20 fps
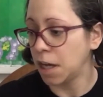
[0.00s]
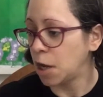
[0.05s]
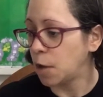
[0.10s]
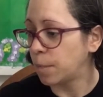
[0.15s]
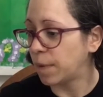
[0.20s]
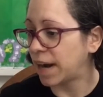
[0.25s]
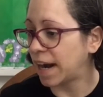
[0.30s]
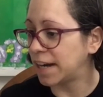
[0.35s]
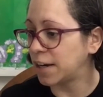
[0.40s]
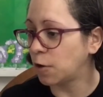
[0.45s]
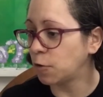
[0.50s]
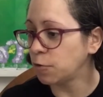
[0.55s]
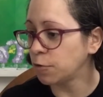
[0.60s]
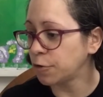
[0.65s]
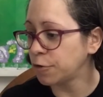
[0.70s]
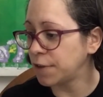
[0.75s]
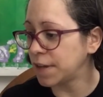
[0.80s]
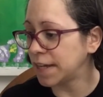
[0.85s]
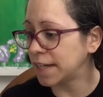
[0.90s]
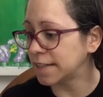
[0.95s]
but I don't
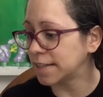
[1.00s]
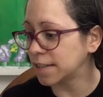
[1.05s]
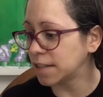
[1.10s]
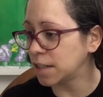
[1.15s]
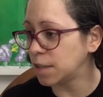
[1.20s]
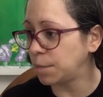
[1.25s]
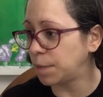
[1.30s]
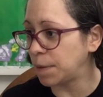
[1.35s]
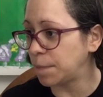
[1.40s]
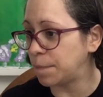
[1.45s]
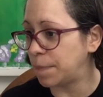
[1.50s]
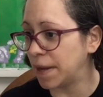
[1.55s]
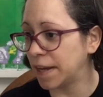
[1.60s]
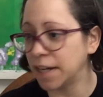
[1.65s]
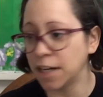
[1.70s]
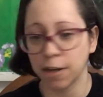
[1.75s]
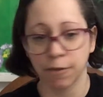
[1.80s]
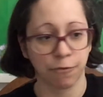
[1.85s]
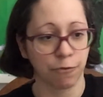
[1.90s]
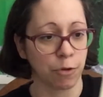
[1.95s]
think it's going to be big
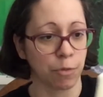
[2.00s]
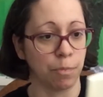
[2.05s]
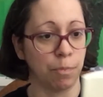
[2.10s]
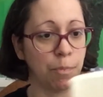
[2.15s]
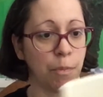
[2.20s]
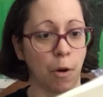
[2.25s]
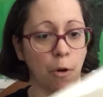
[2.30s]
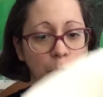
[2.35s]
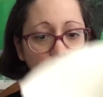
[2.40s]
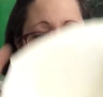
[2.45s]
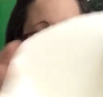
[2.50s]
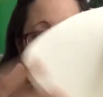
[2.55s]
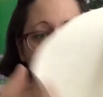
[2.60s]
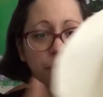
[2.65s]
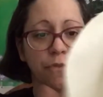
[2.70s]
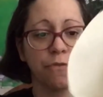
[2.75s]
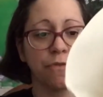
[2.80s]
enough for both of